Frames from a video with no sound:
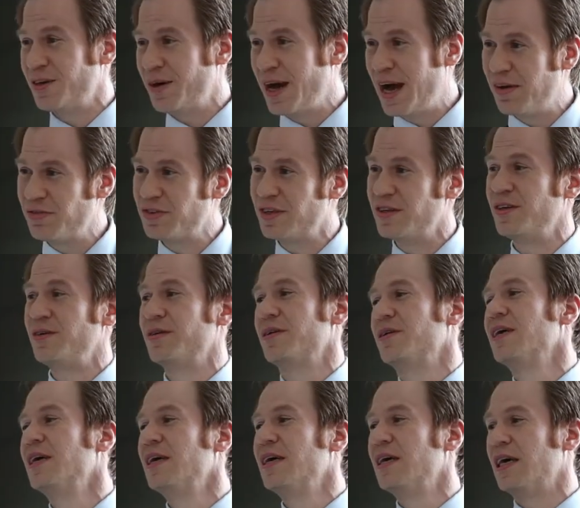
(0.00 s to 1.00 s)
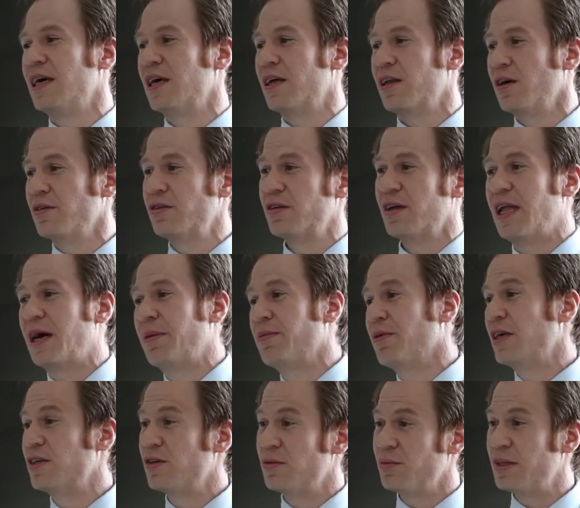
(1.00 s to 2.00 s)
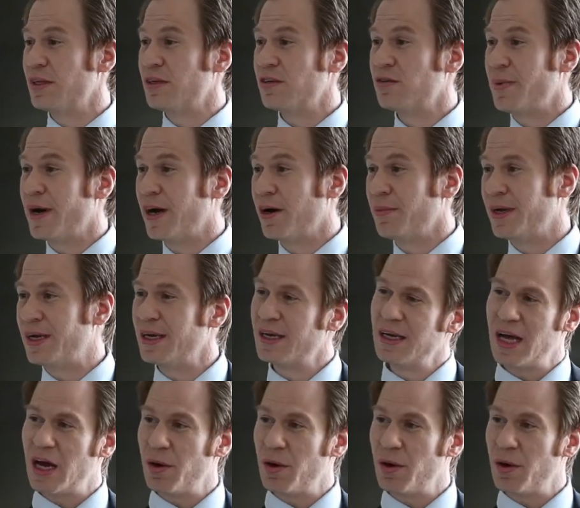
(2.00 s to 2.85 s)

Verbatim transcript: You have to do it in close collaboration with the experiment.